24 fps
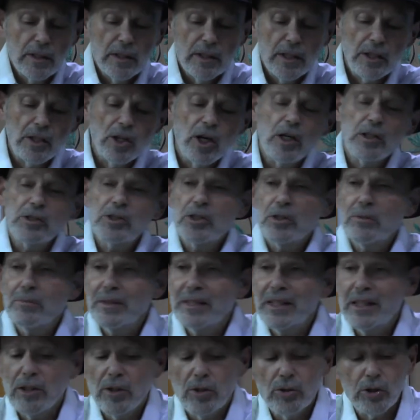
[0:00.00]
an usham, a
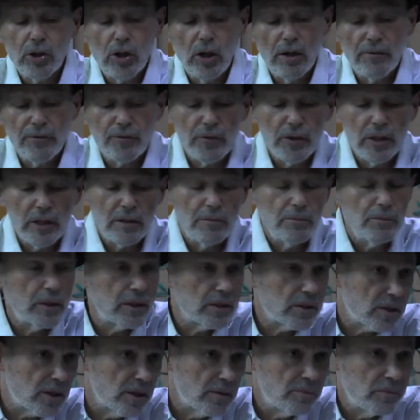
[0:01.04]
guilt offering, a
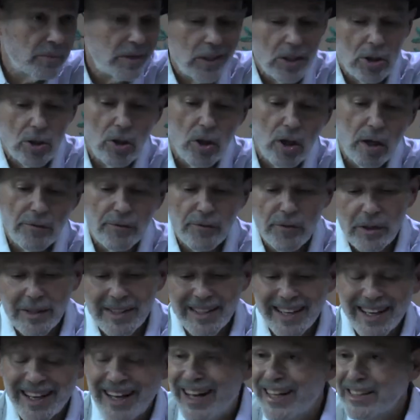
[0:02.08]
mincha, meal offering,
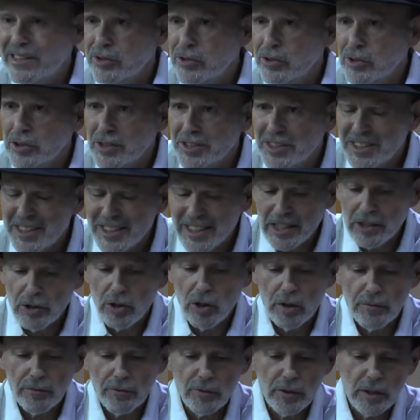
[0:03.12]
a chatos, a sin
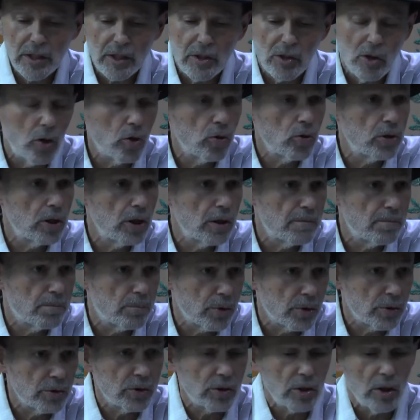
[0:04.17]
offering, an ola, a
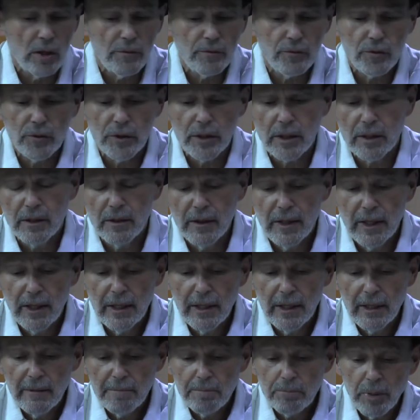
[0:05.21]
burnt offering,
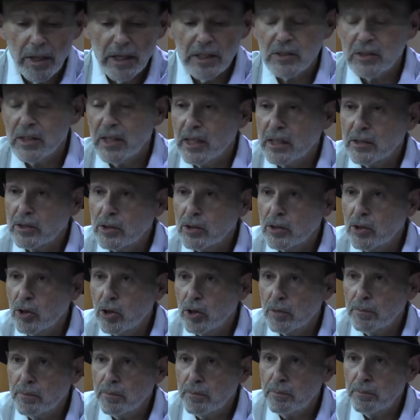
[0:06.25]
pesach, the
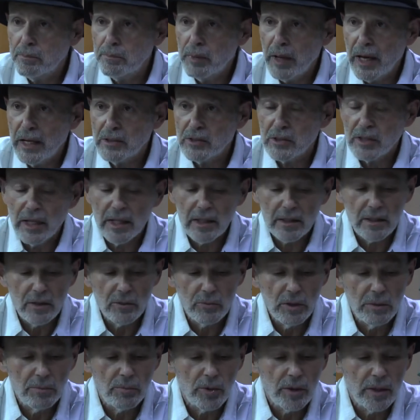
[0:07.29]
korban pesach that
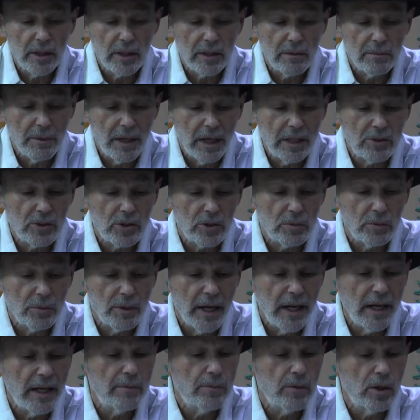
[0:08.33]
we bring, maaser
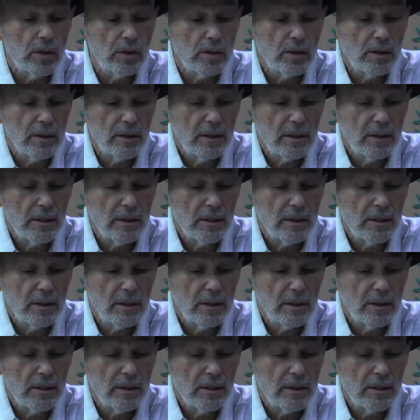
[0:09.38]
behema,